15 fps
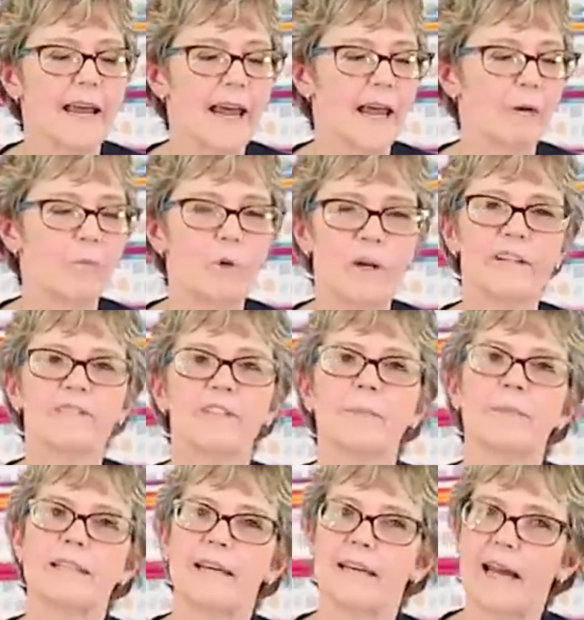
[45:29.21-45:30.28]
And one of them
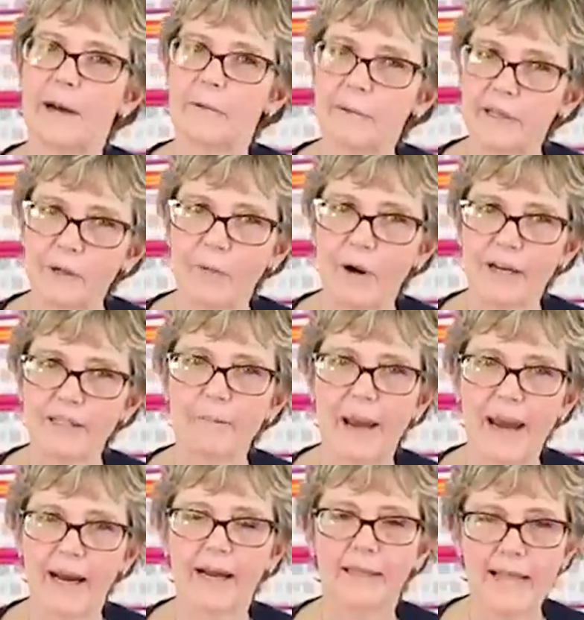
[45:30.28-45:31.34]
said, I really wanted to
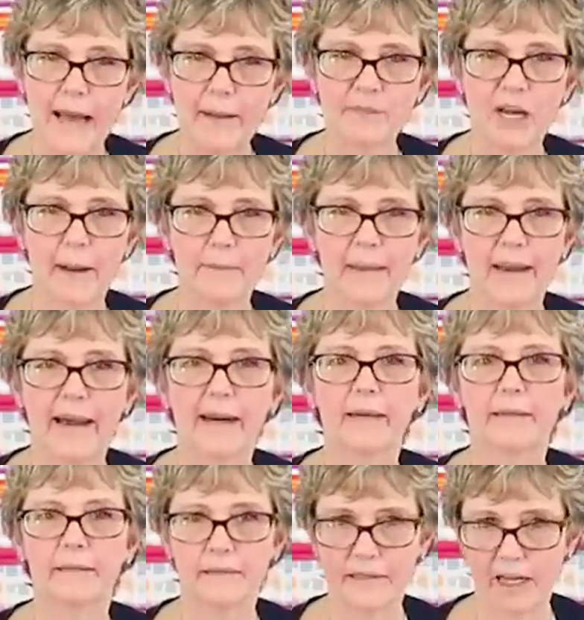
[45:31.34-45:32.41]
make a laptop
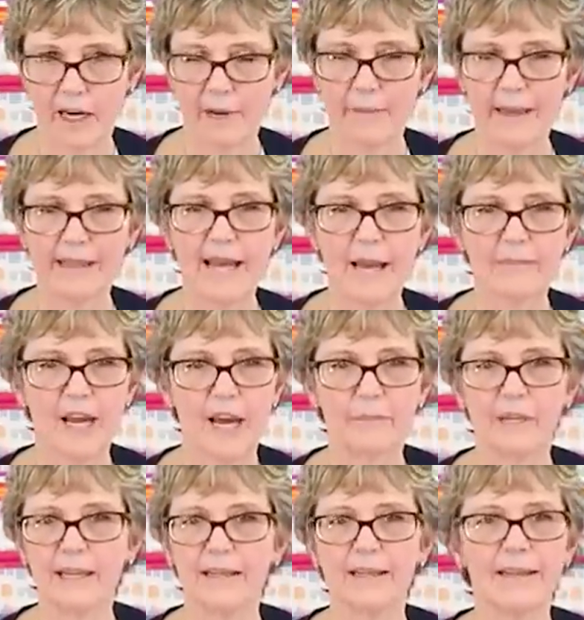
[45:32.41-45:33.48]
bag to carry my laptop
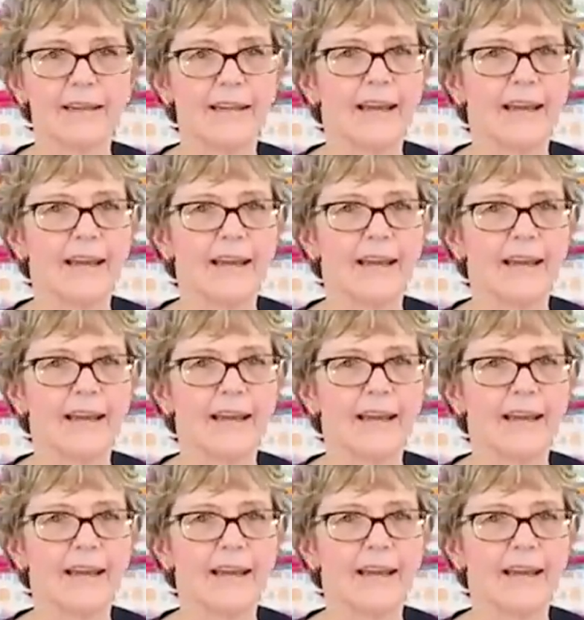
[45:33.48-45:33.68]
in.